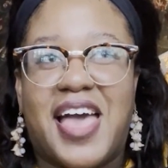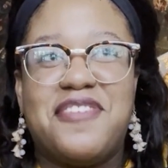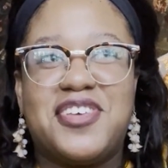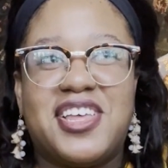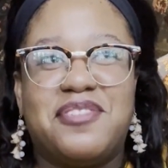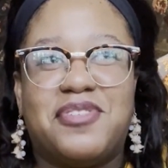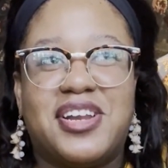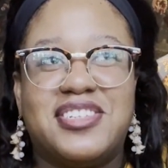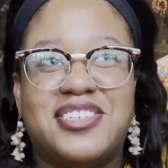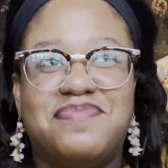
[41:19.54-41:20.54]
feel like I'm
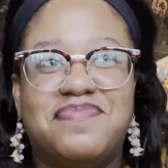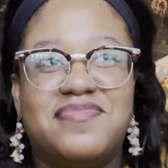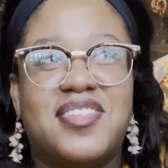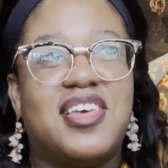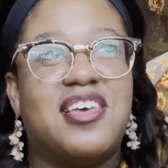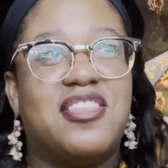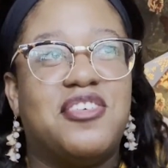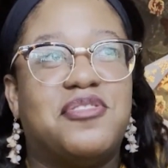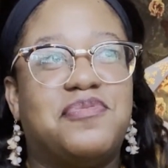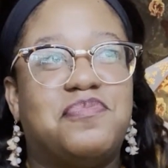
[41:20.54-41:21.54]
finally in
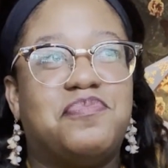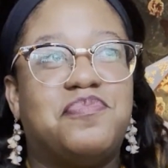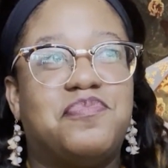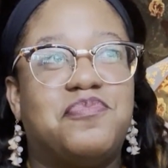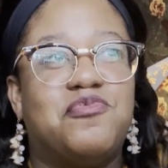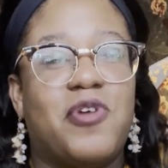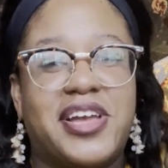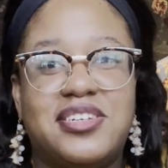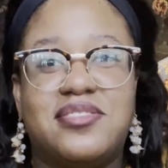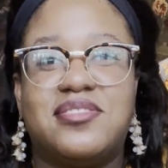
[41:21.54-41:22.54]
the
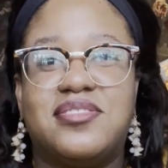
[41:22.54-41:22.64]
right